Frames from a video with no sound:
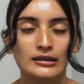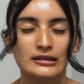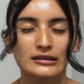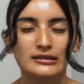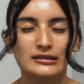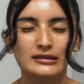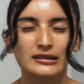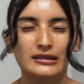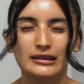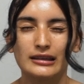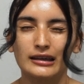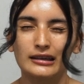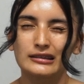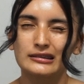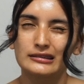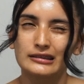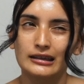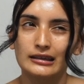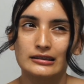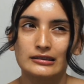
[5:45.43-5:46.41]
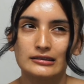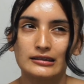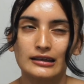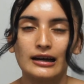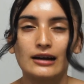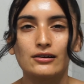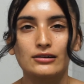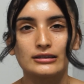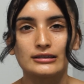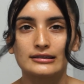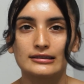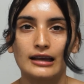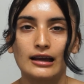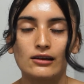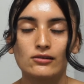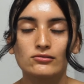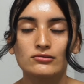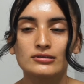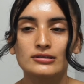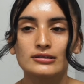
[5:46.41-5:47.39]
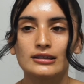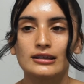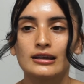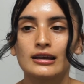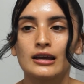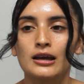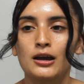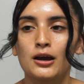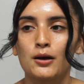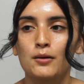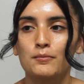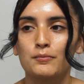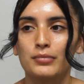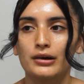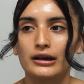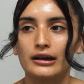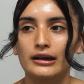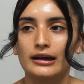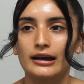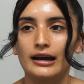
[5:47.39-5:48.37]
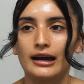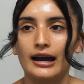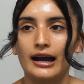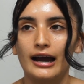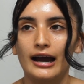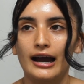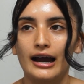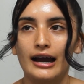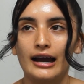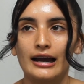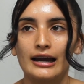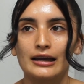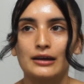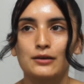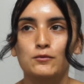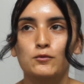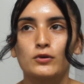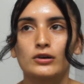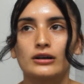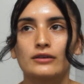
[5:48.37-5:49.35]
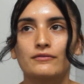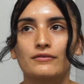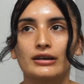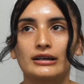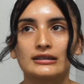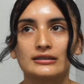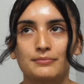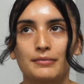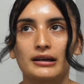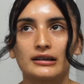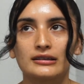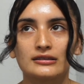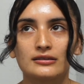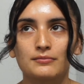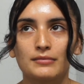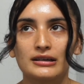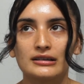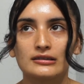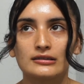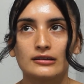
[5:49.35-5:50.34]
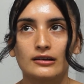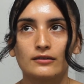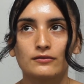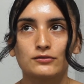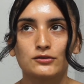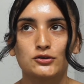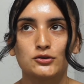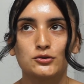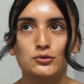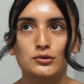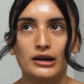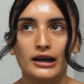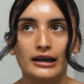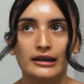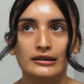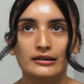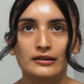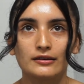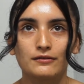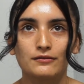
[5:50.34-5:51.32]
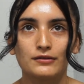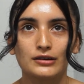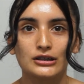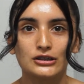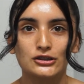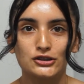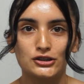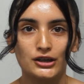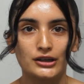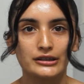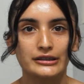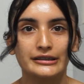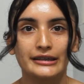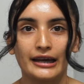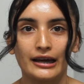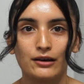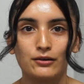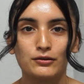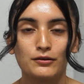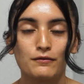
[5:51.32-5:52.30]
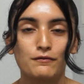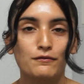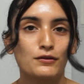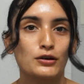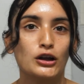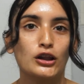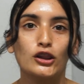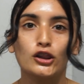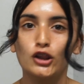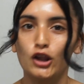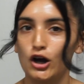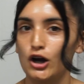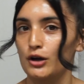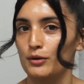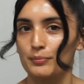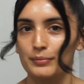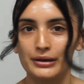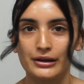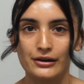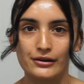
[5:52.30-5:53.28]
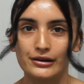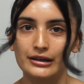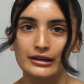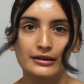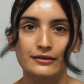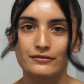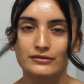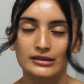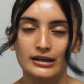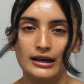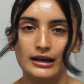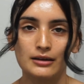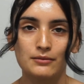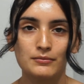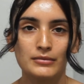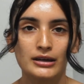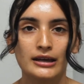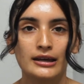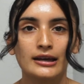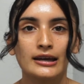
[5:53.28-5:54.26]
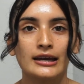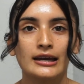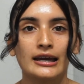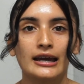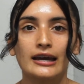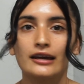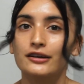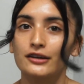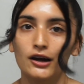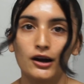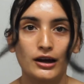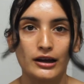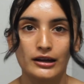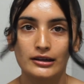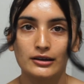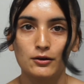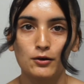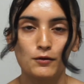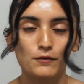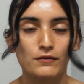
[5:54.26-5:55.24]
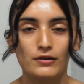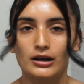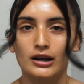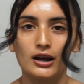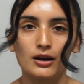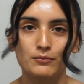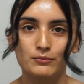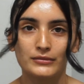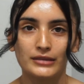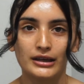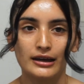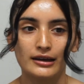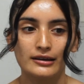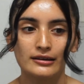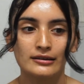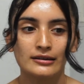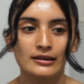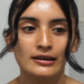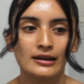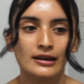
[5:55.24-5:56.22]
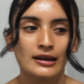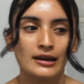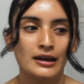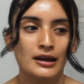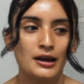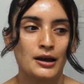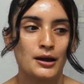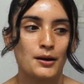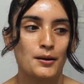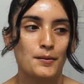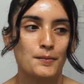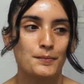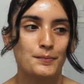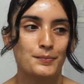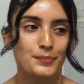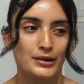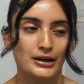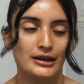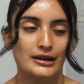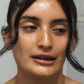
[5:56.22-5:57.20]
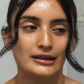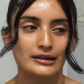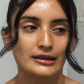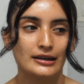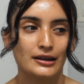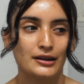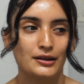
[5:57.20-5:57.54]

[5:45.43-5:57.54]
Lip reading: to the extent to how it sounds, but I would have expected myself to kind of shut down for a long period of time and not overcome that. But